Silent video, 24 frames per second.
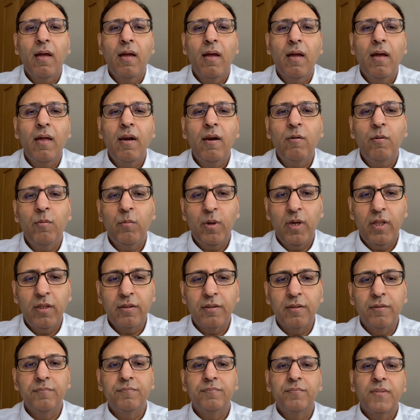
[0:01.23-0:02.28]
Hello and
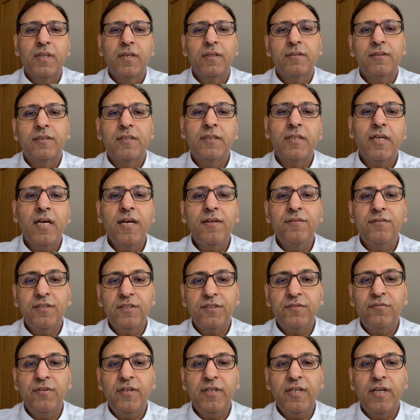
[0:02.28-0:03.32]
welcome. Today in
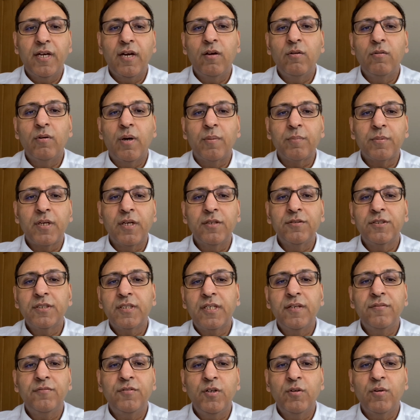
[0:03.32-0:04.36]
this video I'm going to
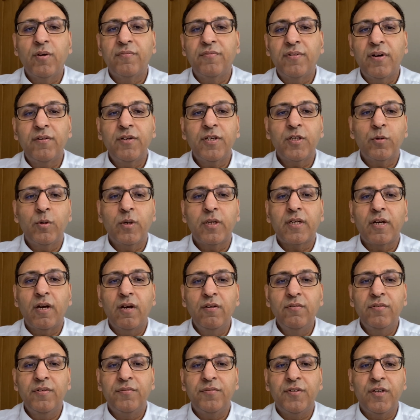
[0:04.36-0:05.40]
give you a very quick
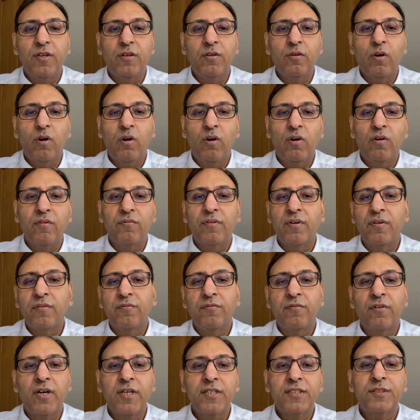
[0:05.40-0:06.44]
overview of
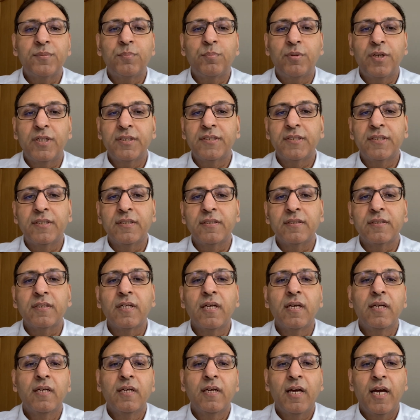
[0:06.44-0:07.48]
Vice President
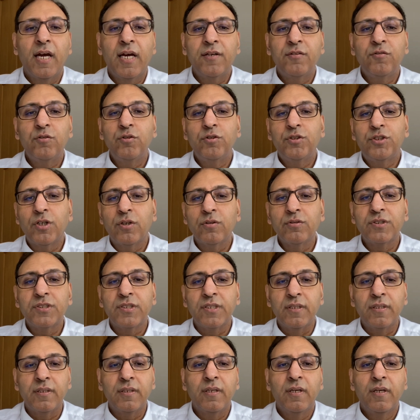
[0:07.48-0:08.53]
Andrew
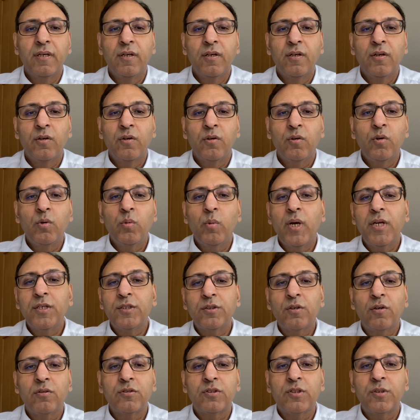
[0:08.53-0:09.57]
Johnson, who
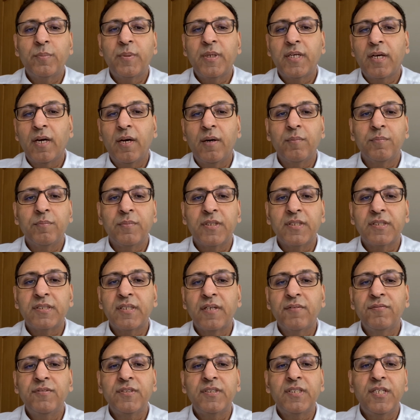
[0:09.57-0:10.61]
went on to become the
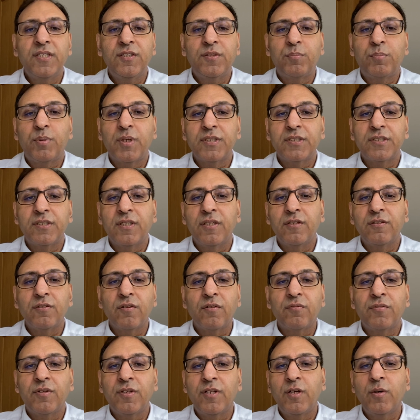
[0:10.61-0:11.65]
17th President
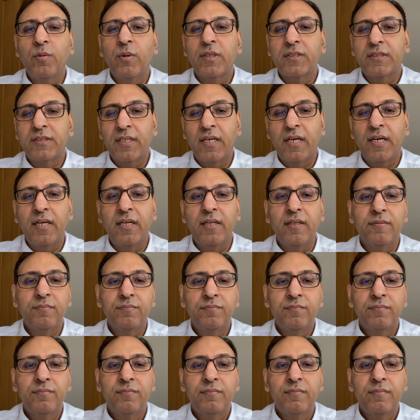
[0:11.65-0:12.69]
of the USA
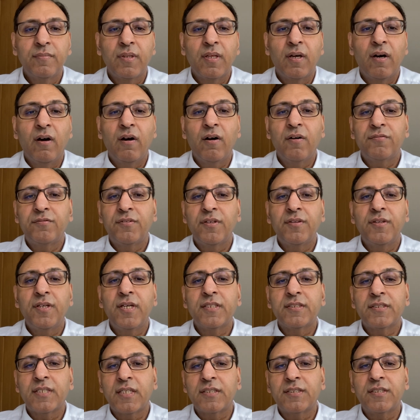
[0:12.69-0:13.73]
after
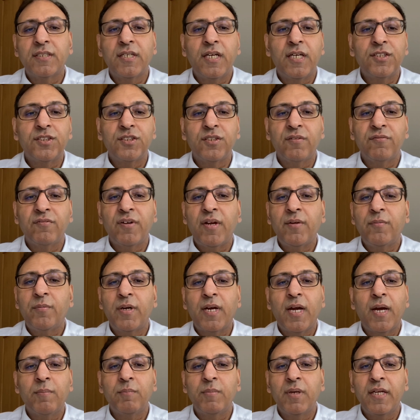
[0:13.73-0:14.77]
the assassination of
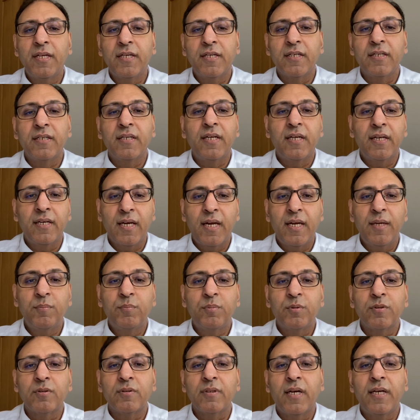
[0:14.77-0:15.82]
Abraham Lincoln in
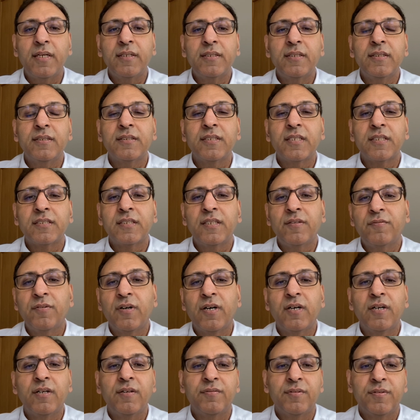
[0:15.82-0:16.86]
April
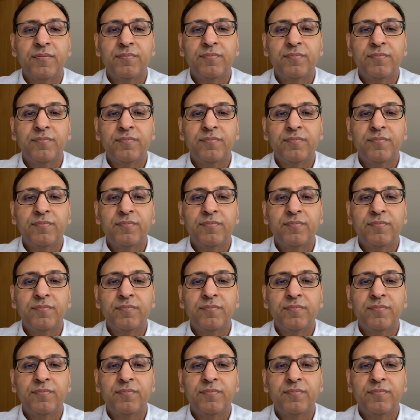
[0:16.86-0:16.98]
1865.